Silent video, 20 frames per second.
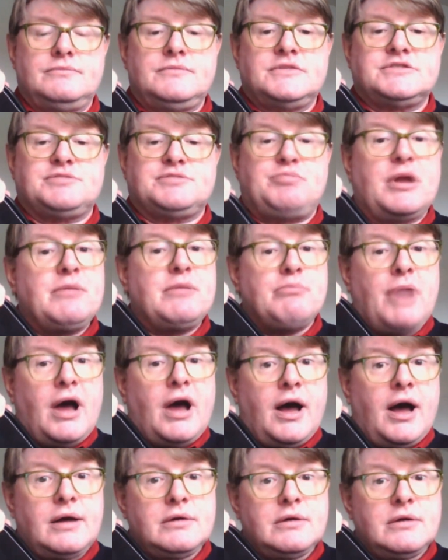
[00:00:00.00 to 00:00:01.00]
spring
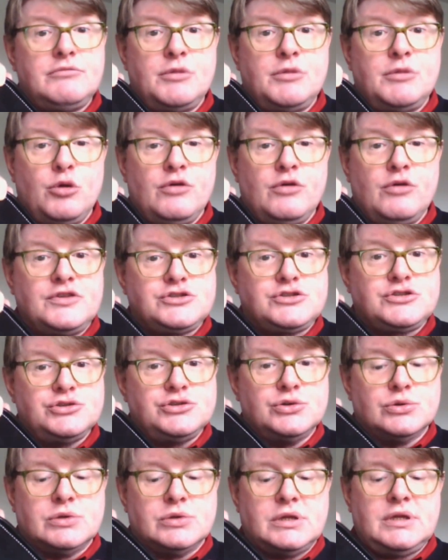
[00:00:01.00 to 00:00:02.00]
bar remover
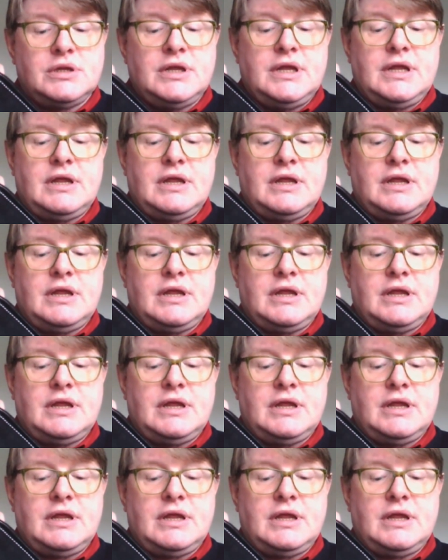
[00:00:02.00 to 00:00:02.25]
tool